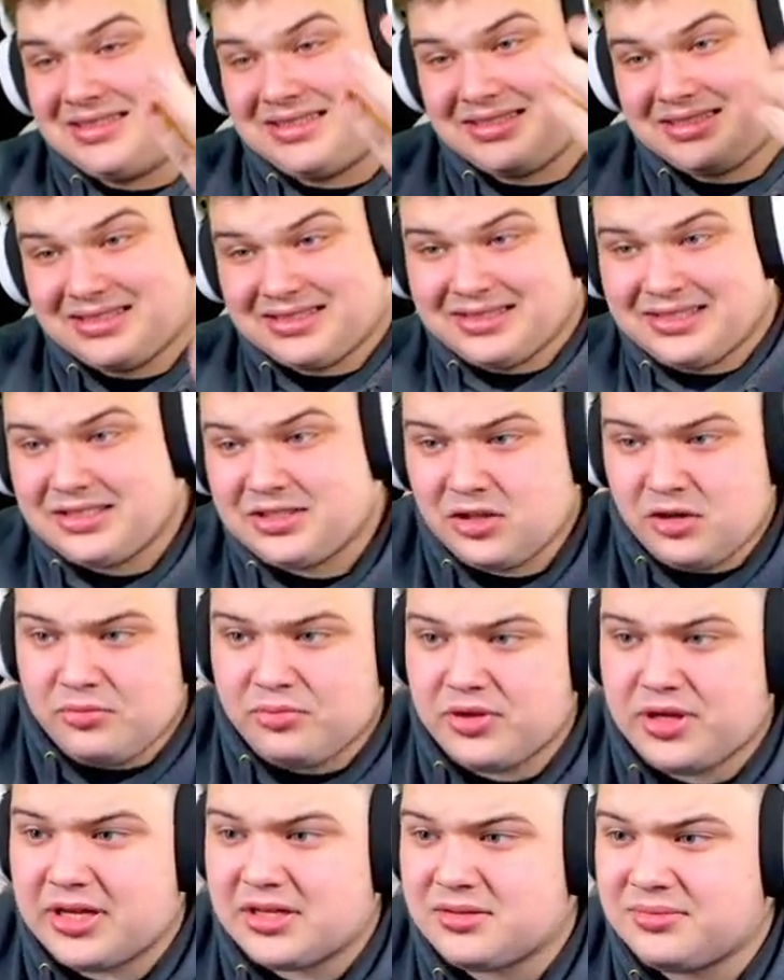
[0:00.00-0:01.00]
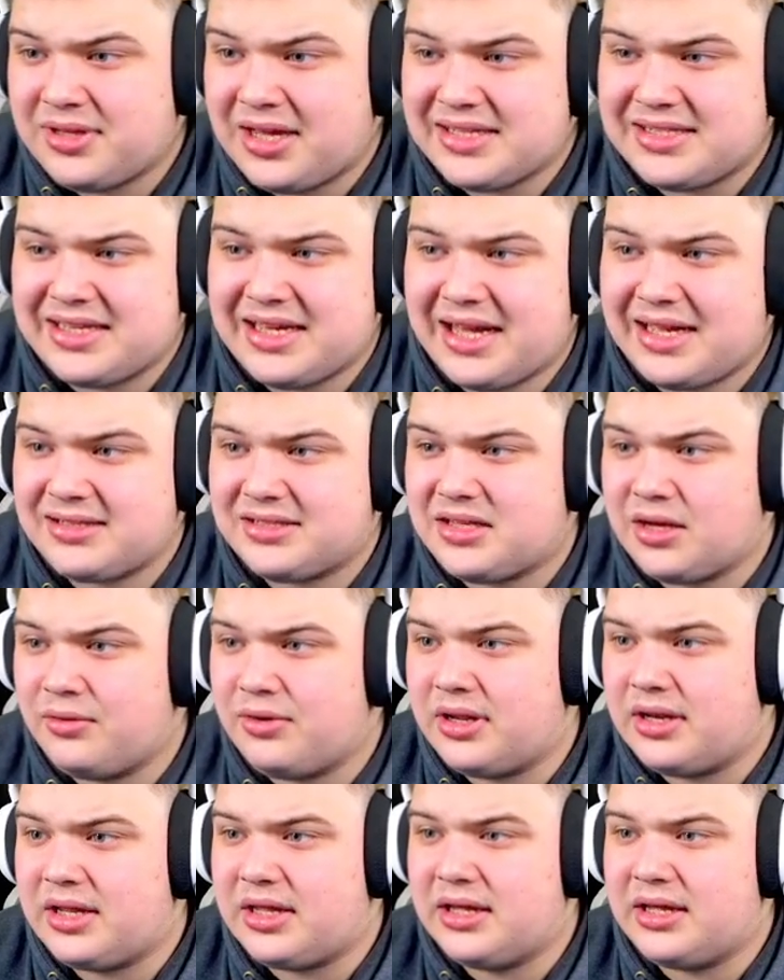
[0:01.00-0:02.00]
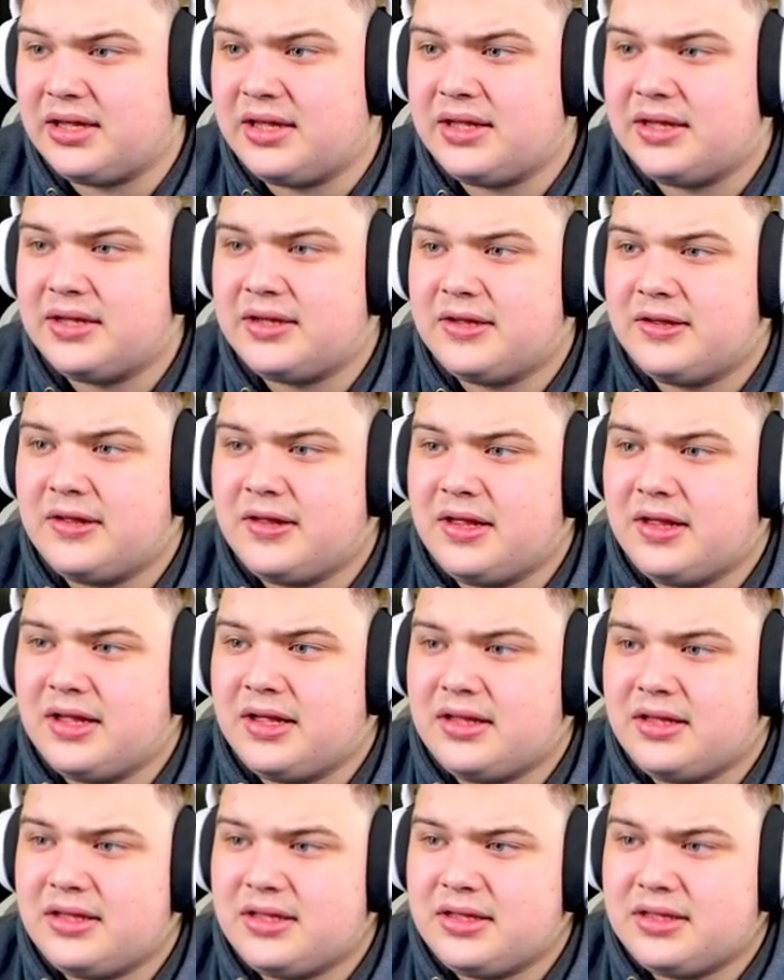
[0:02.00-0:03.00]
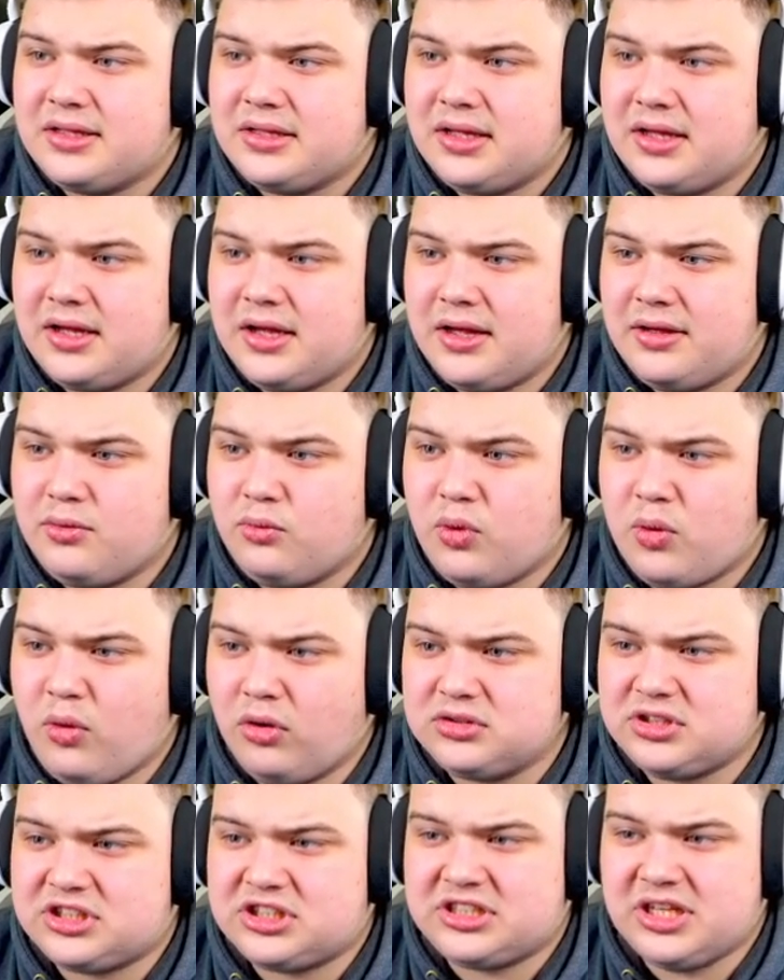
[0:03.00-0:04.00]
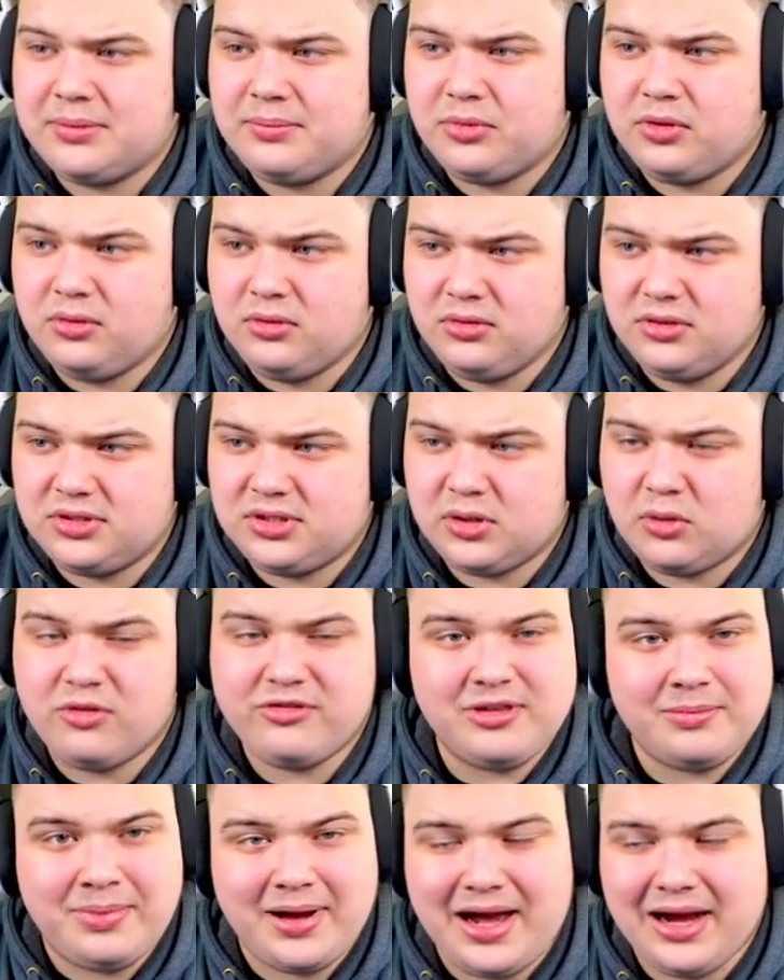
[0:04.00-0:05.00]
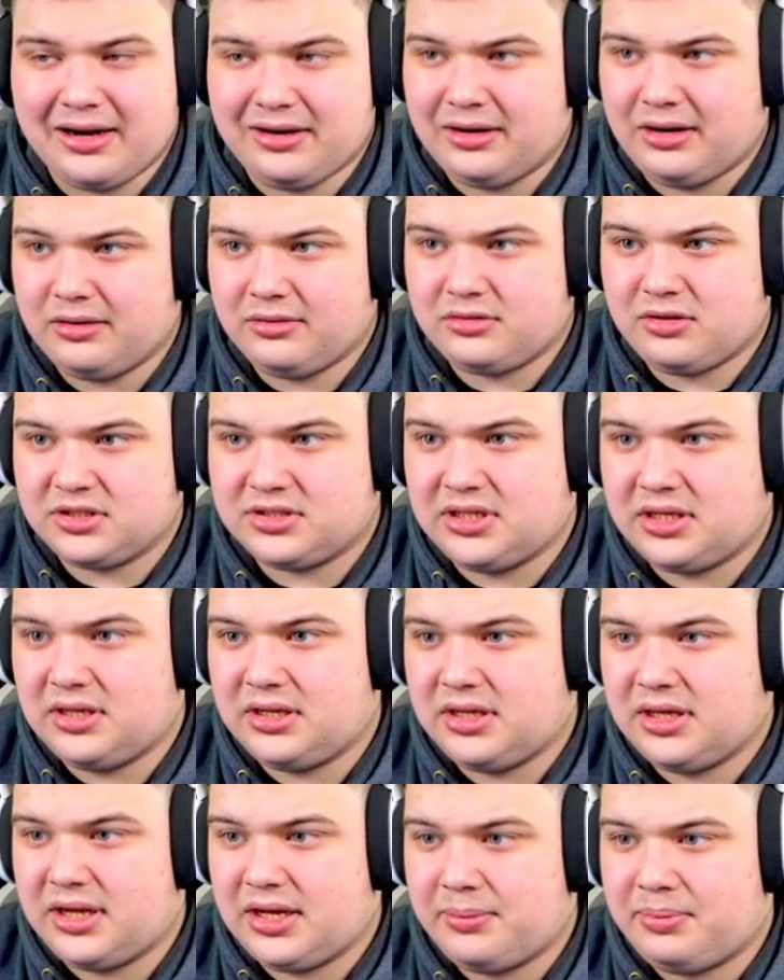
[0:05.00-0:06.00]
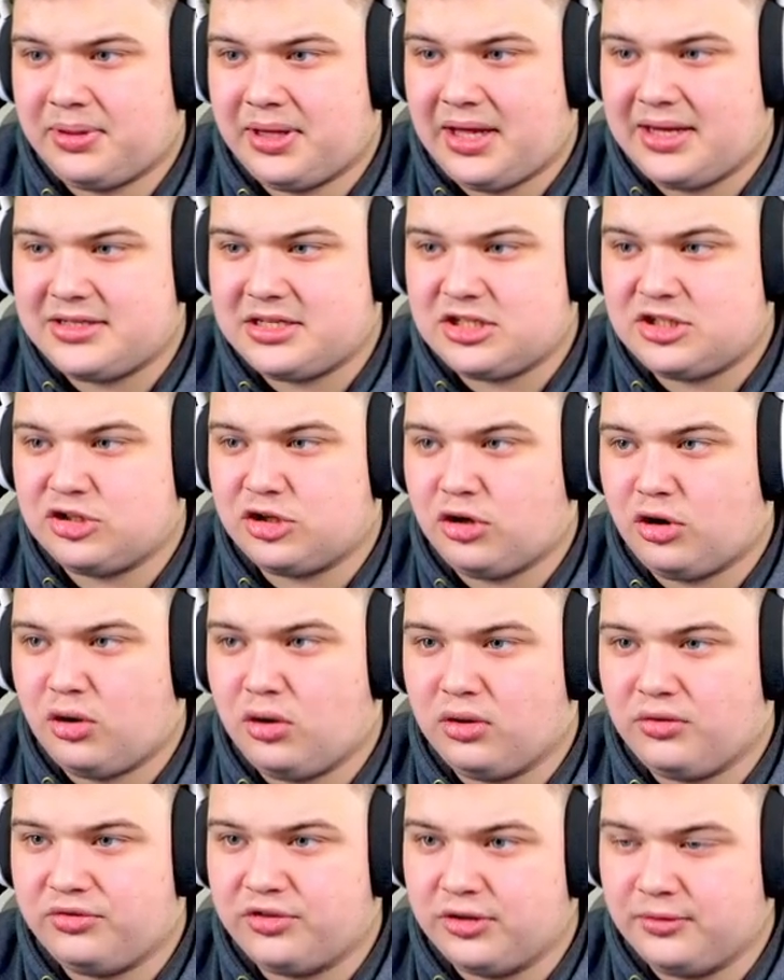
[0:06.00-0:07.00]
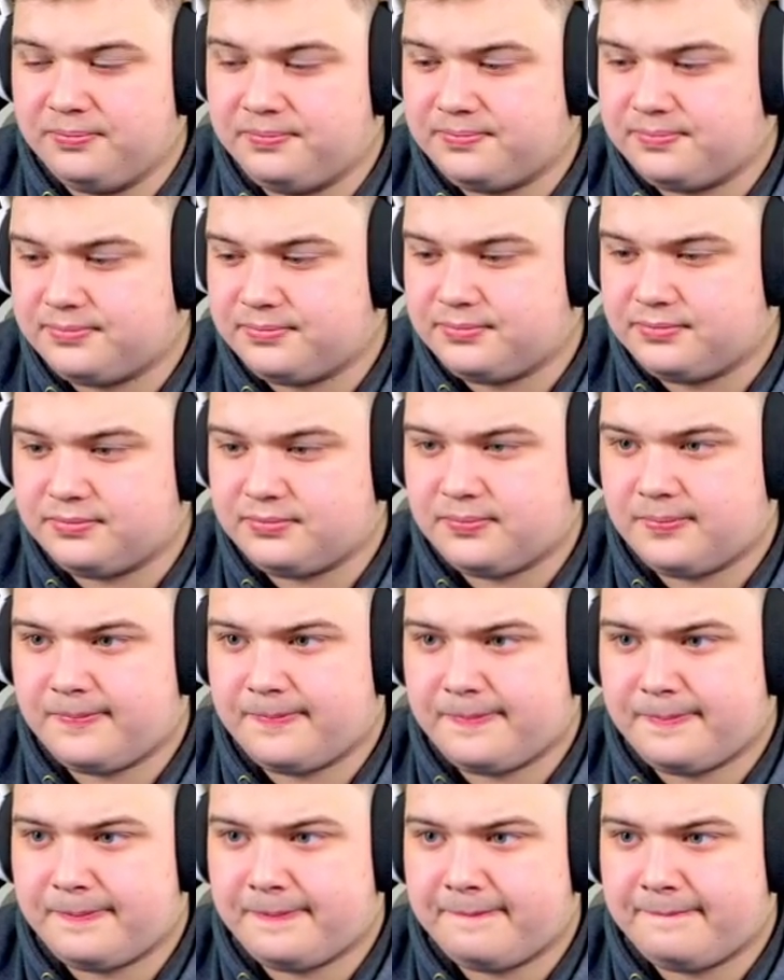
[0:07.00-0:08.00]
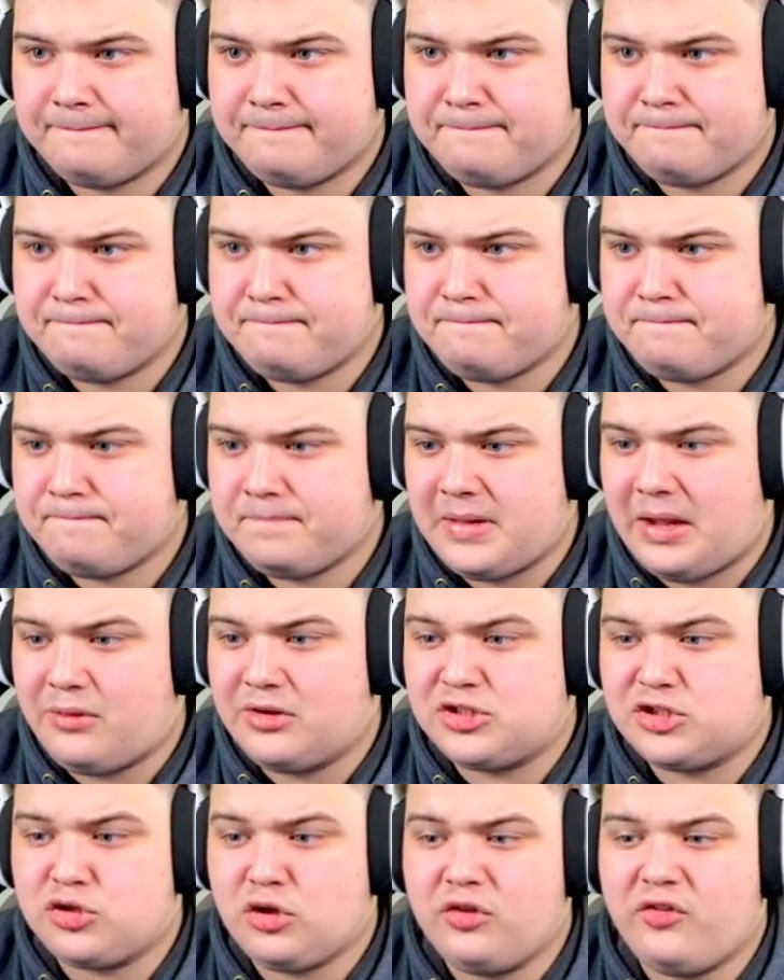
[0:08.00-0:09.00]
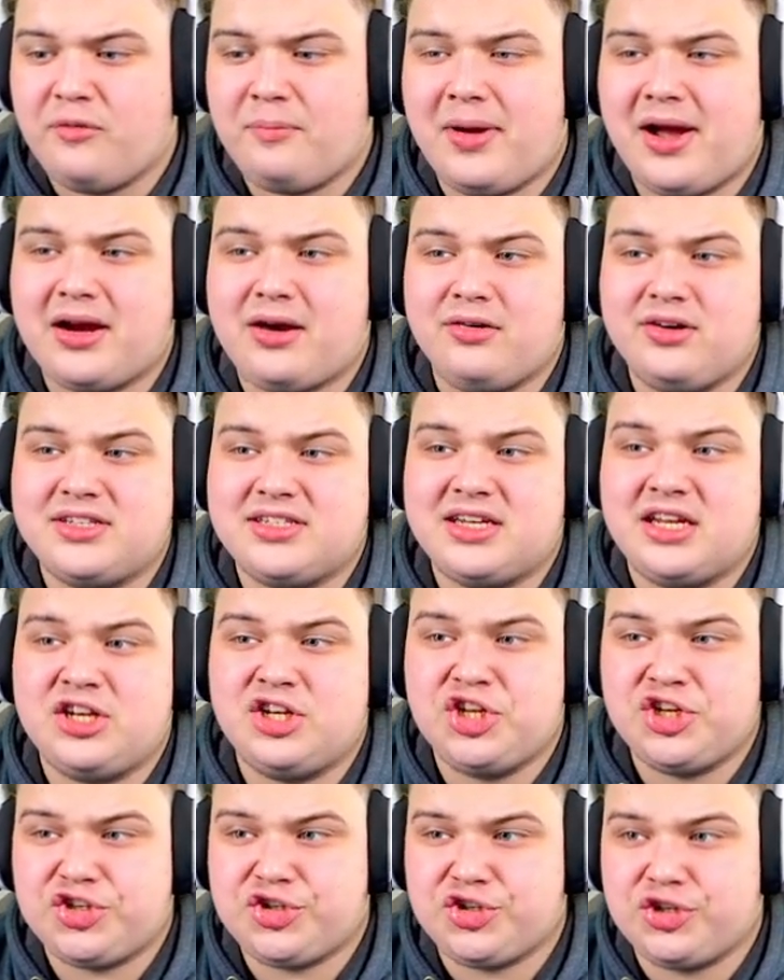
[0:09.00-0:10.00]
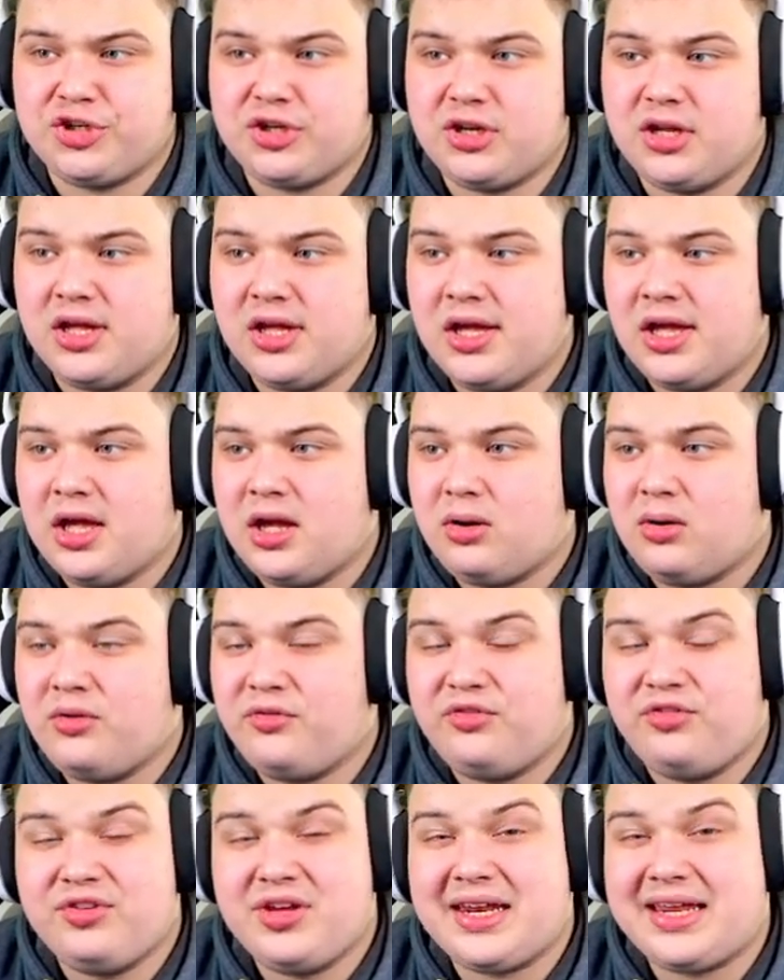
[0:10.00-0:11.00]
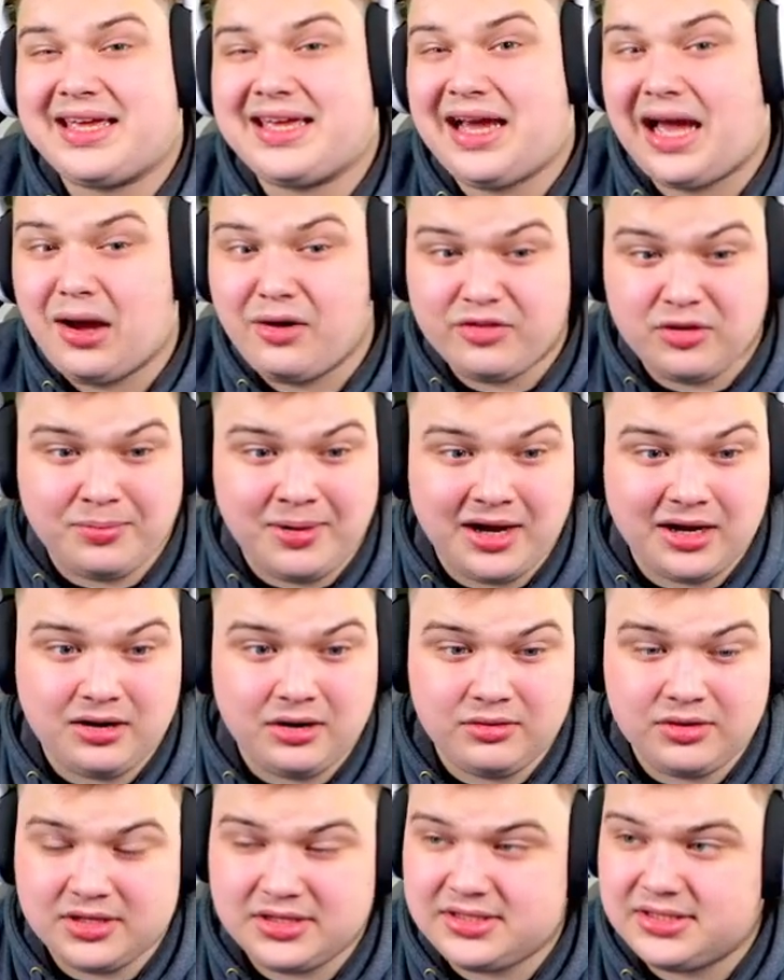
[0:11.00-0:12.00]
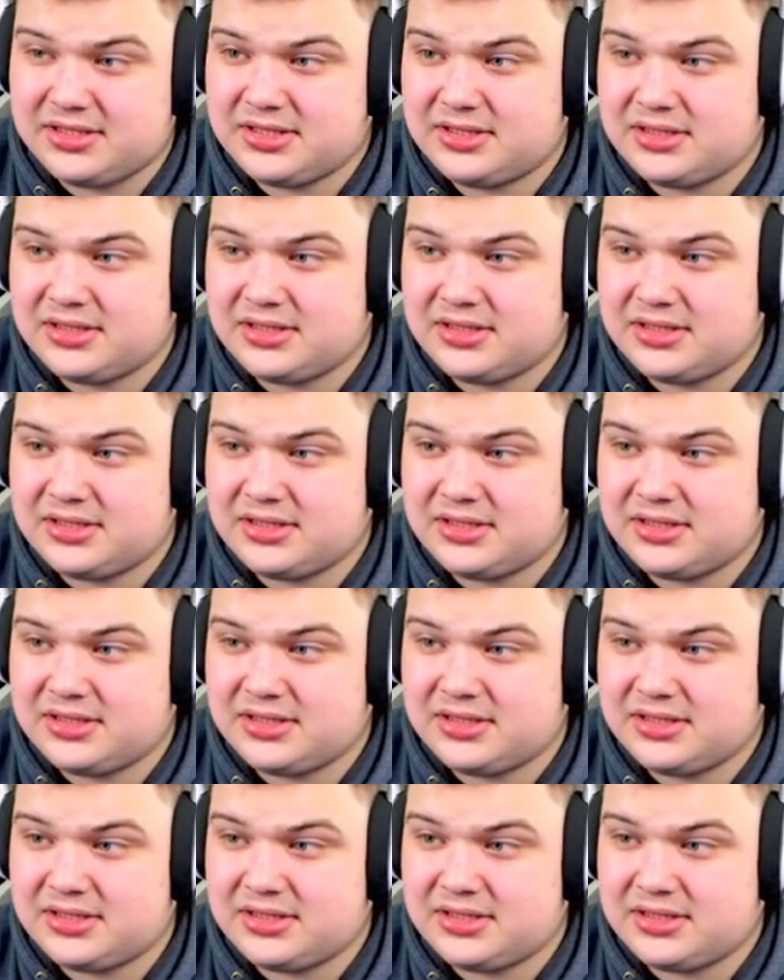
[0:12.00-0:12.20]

let's hope we get some nice cats going in here. We want symbols over the background because then it applies it to all of them. Now, a skull of a background is an addition. But if you get a cat of the background, it's